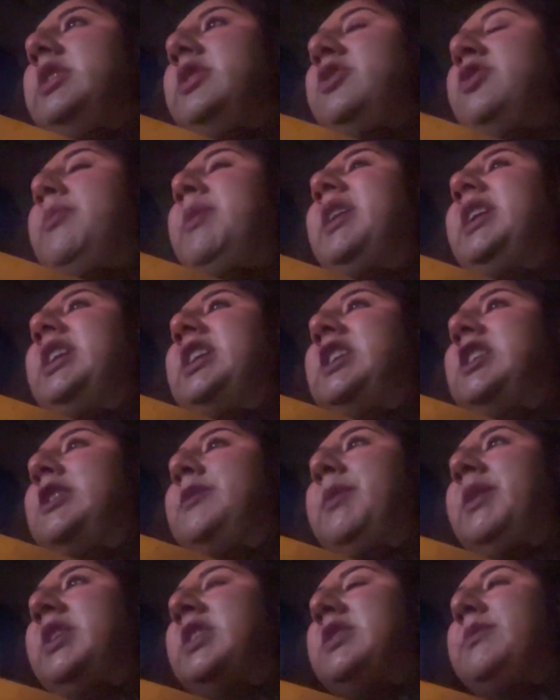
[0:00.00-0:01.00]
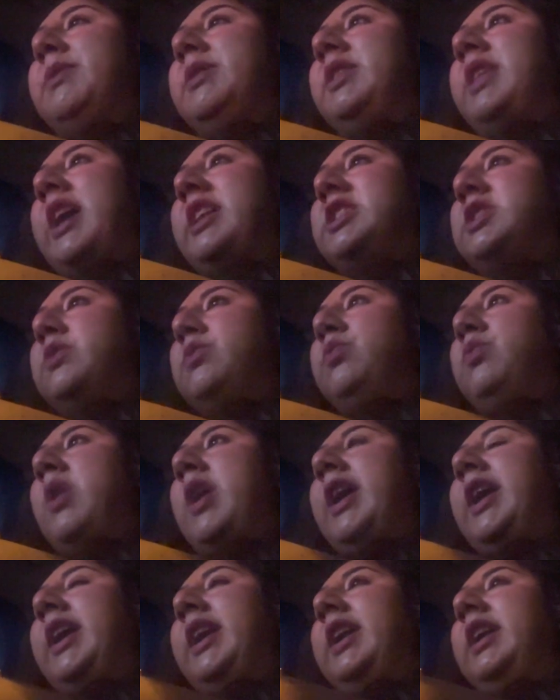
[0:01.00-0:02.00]
dramatic experience, but that's
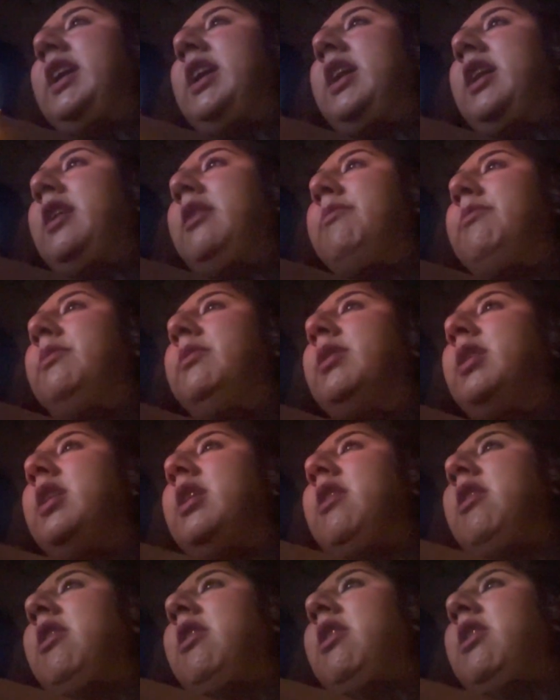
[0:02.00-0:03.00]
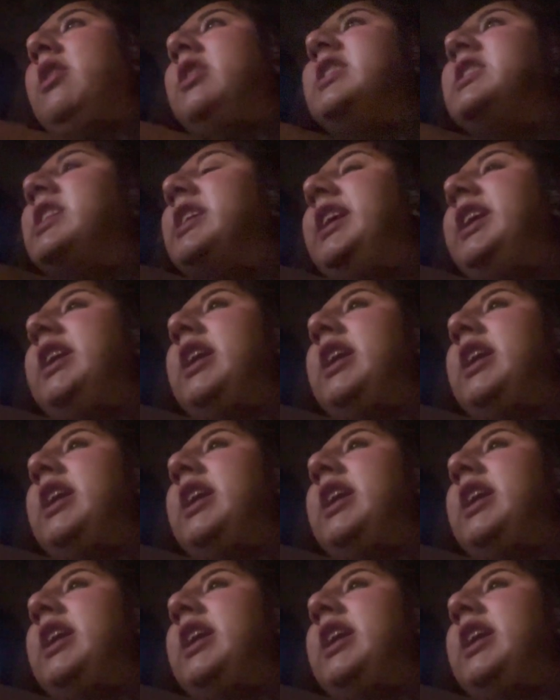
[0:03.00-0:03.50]
why honestly